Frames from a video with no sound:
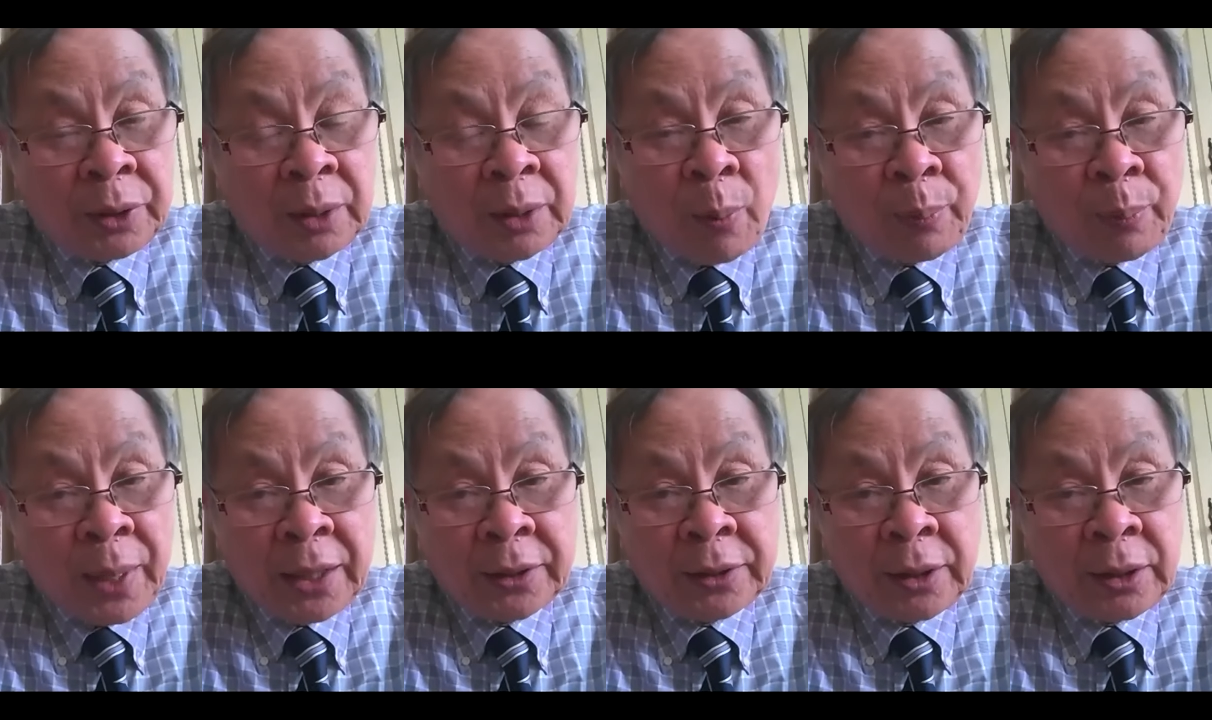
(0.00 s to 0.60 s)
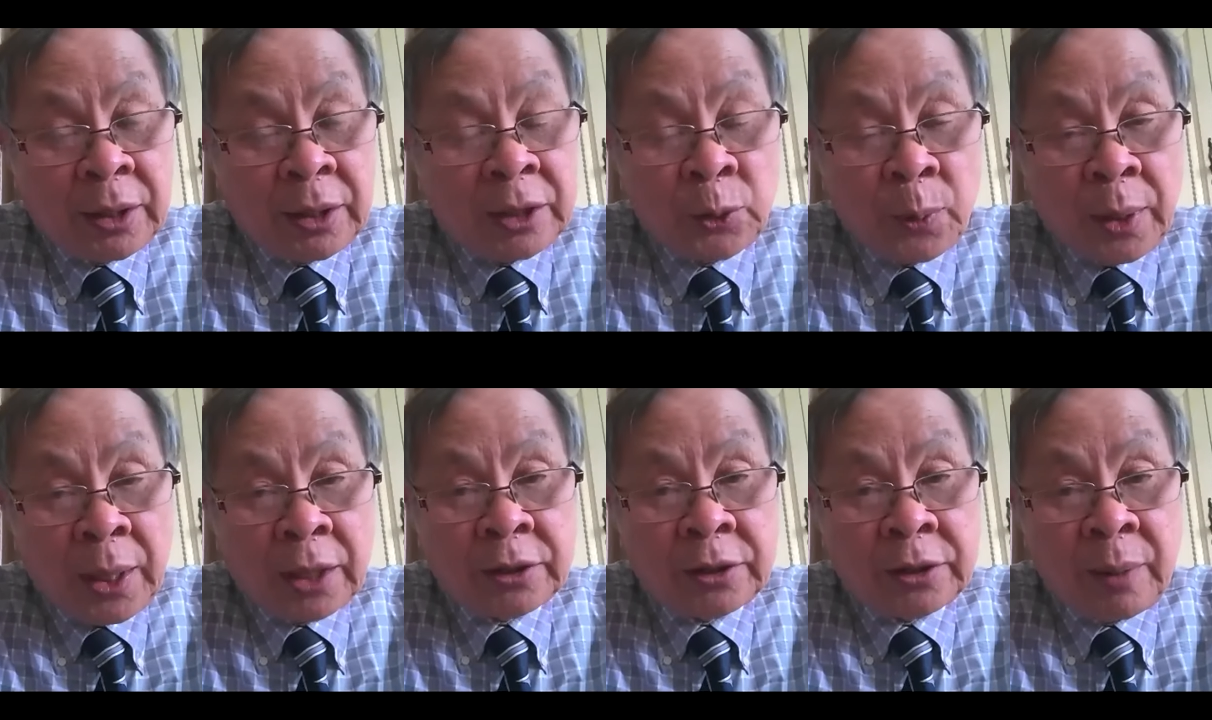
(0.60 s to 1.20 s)
Thermoplastic is
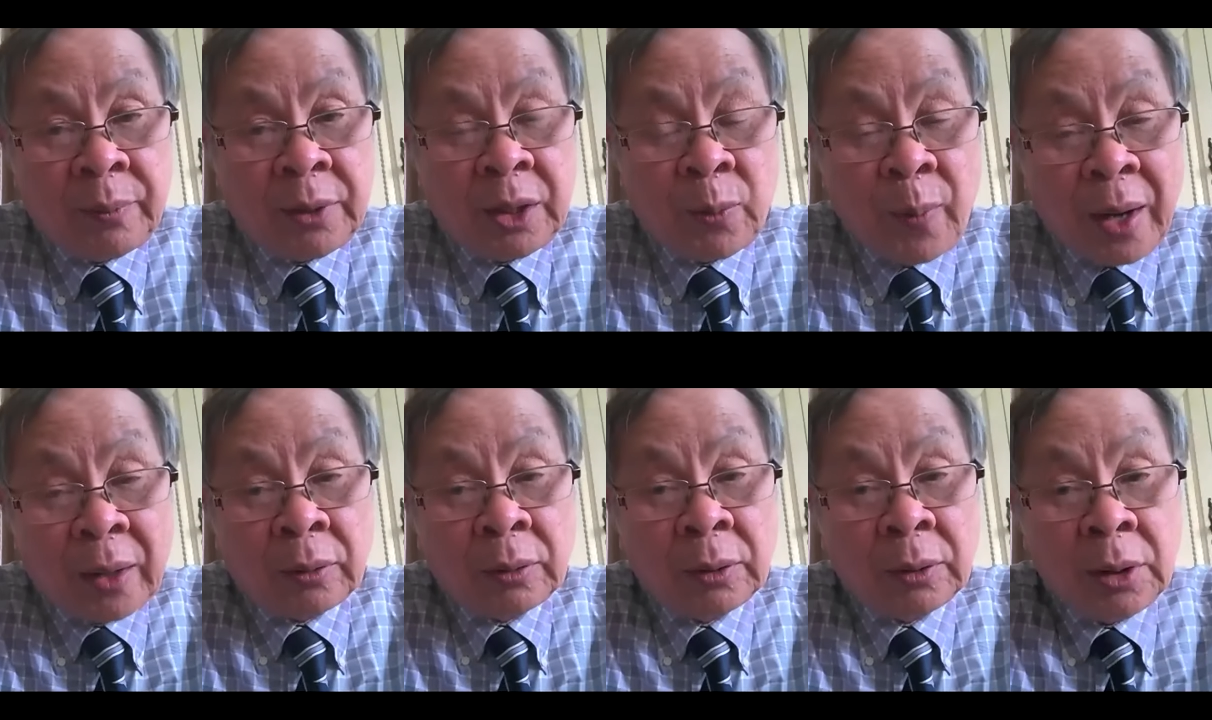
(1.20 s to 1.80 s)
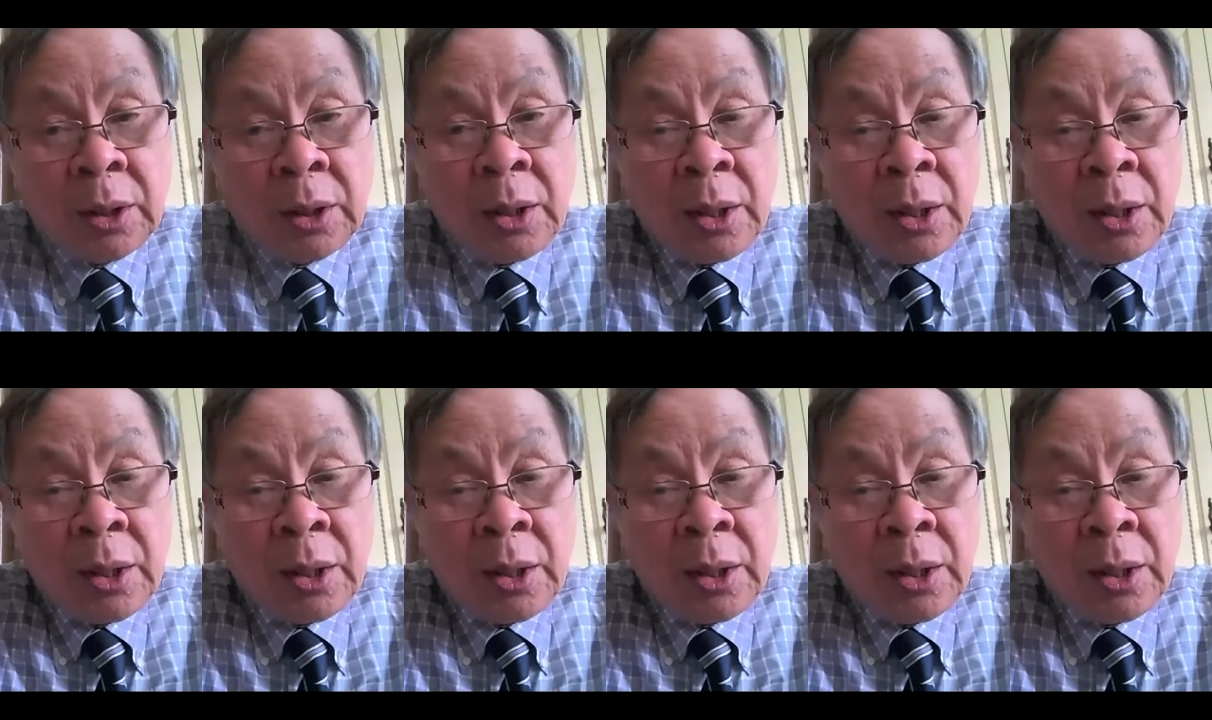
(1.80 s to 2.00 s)
doing extremely well.